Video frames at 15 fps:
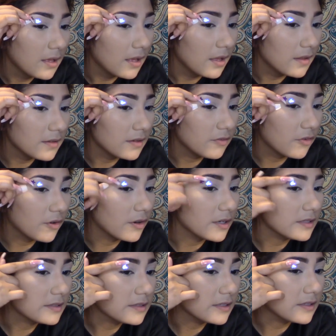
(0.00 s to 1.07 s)
And of
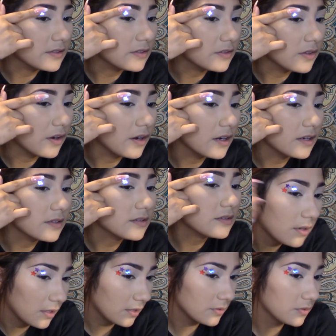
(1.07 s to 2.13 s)
course the stars
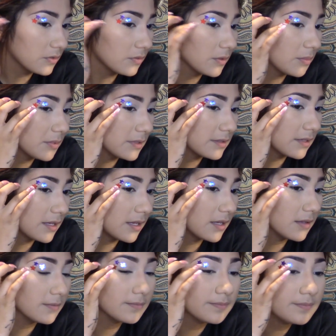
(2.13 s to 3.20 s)
are to represent